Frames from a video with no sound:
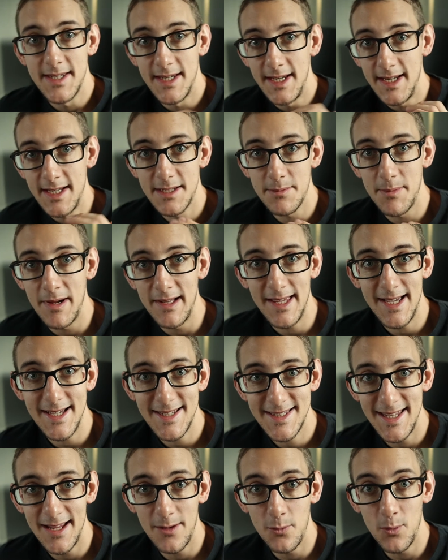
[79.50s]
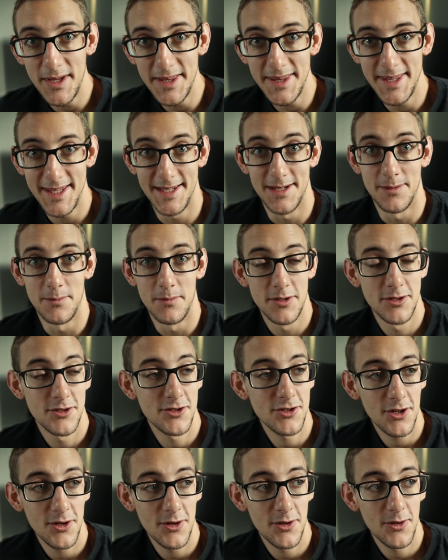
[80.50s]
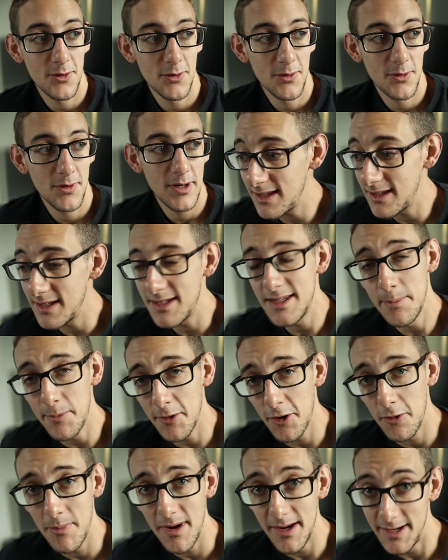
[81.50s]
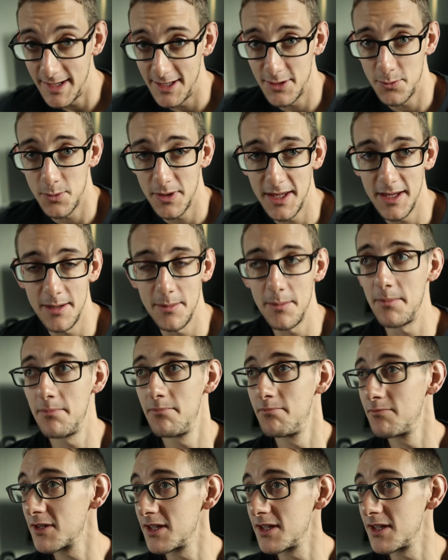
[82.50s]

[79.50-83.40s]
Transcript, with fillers: Today is my last day with him. So the typical Mondays with him